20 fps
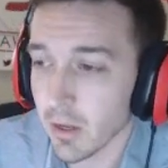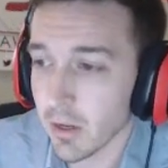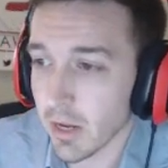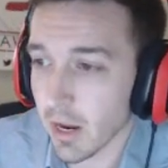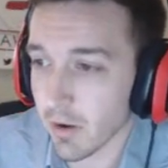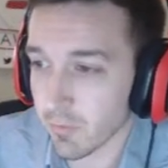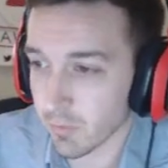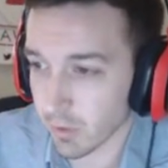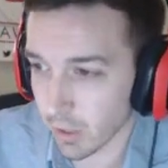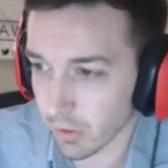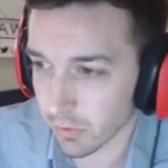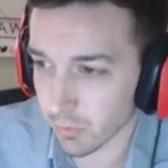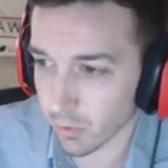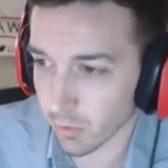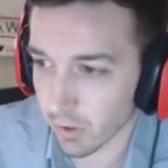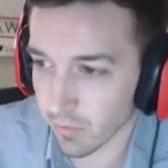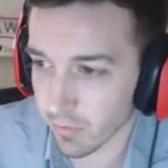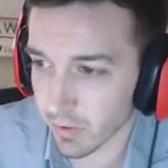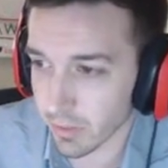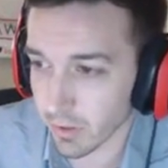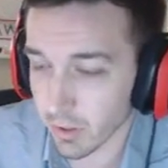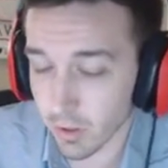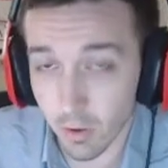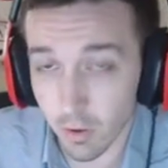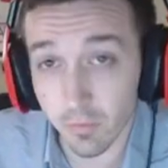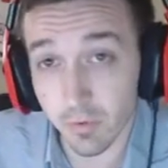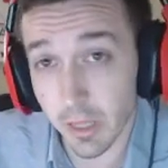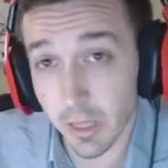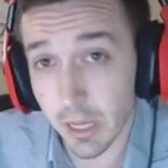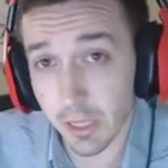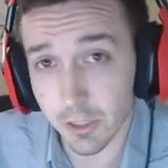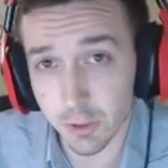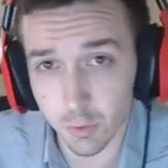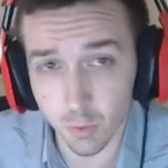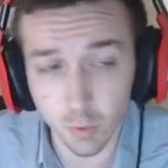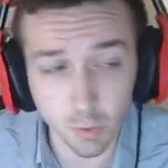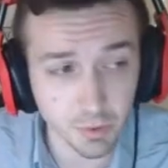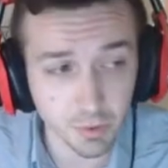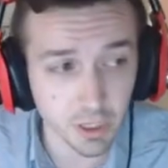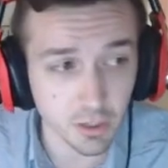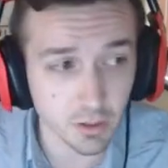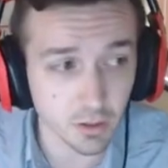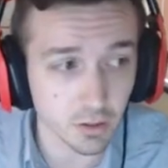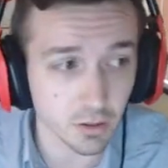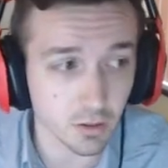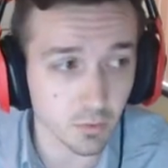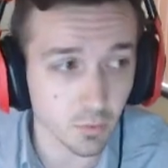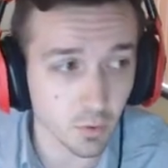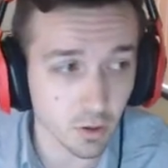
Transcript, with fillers: After I get through everything, hopefully Andrew will be here.